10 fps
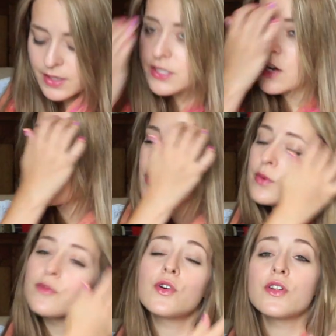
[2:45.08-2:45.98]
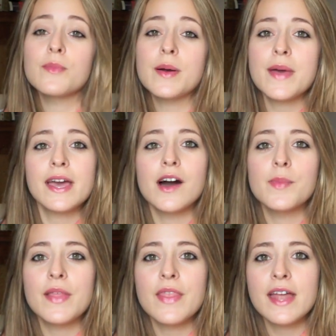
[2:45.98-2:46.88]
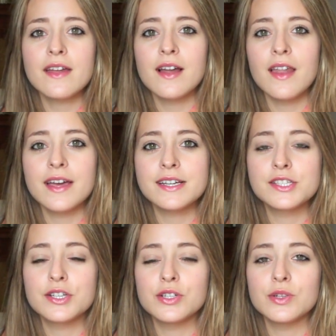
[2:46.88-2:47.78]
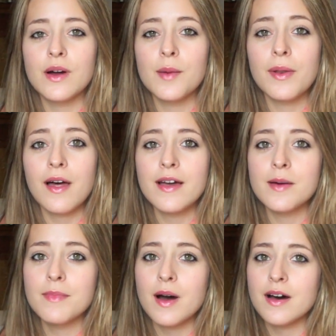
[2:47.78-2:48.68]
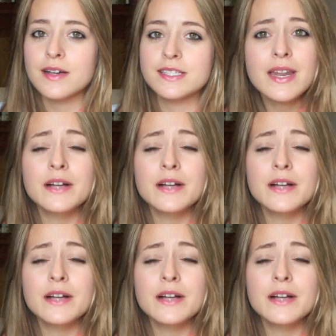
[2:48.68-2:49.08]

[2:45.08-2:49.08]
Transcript: So I remove all of my makeup and then I like to apply a mask.